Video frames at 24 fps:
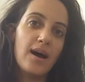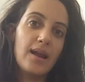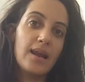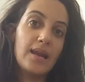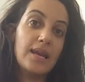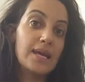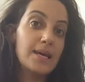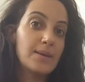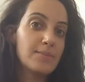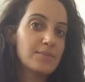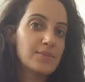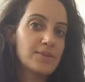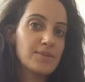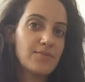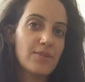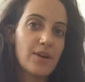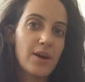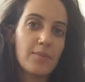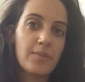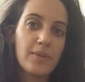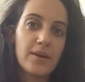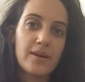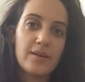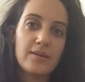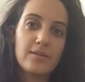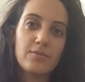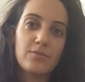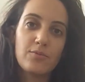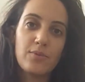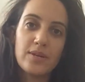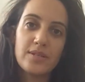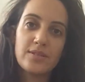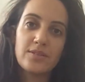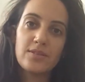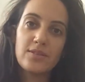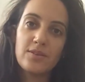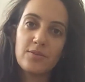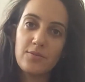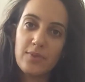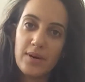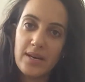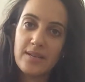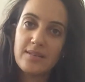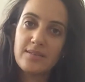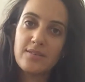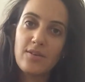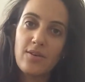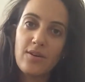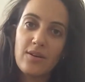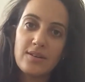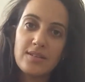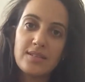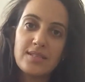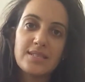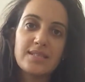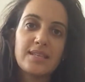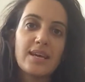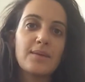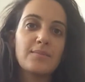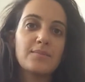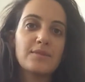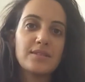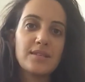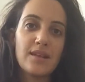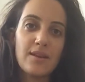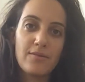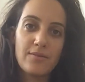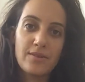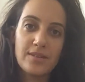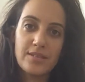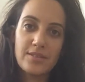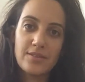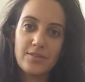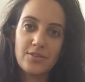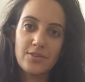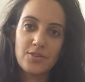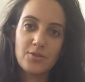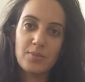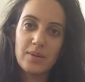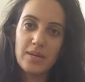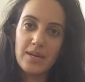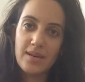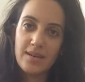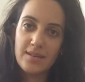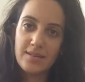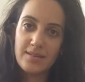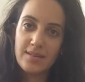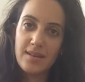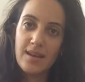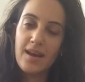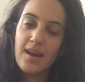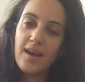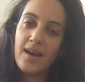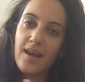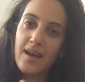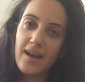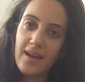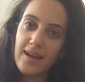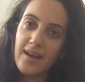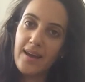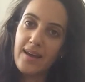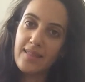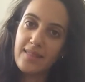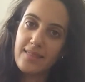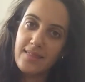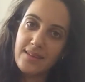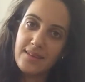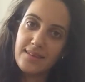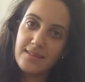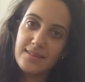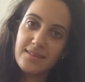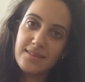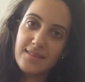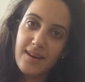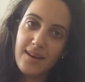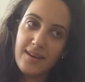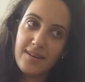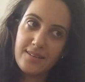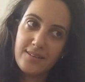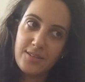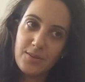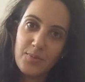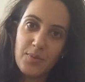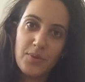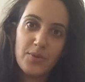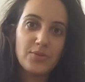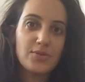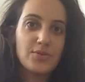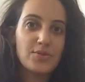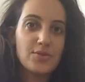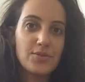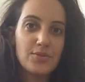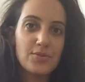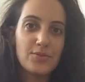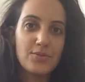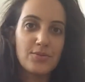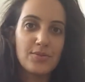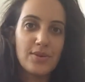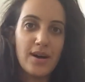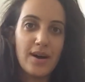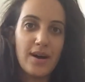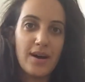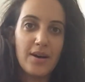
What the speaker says: limbs from it, what is called stem cell research, because again, these are supposed to